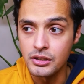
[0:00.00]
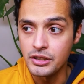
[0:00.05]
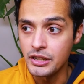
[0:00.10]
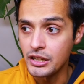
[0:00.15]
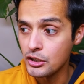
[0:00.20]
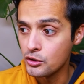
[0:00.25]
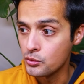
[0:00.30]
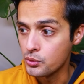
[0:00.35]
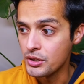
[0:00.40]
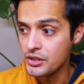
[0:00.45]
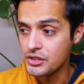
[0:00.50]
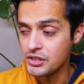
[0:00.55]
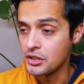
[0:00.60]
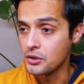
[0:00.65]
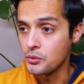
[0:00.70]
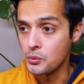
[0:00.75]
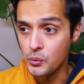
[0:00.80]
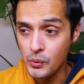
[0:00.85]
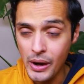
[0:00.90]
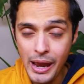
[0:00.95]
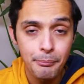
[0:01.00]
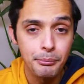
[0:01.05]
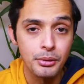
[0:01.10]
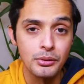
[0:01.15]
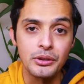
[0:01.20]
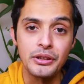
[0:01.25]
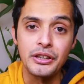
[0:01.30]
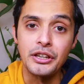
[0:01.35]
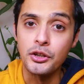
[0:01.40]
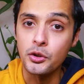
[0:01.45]
increasing
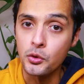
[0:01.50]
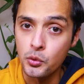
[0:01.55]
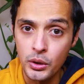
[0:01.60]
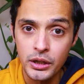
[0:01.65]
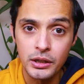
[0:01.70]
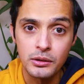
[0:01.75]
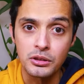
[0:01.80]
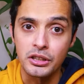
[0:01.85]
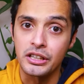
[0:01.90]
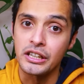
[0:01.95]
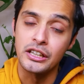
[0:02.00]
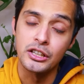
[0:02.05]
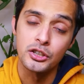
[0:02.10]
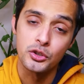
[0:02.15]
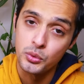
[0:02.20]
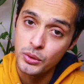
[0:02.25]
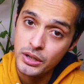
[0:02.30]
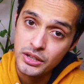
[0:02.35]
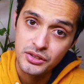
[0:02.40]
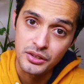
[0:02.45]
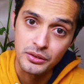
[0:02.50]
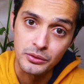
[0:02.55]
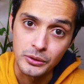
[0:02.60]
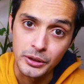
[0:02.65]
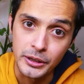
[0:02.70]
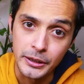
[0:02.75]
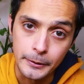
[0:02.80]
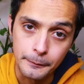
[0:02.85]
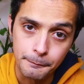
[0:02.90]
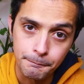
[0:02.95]
rapidly, quickly,
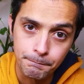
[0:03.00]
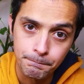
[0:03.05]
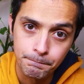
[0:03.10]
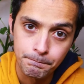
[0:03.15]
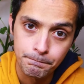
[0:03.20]
increasingly.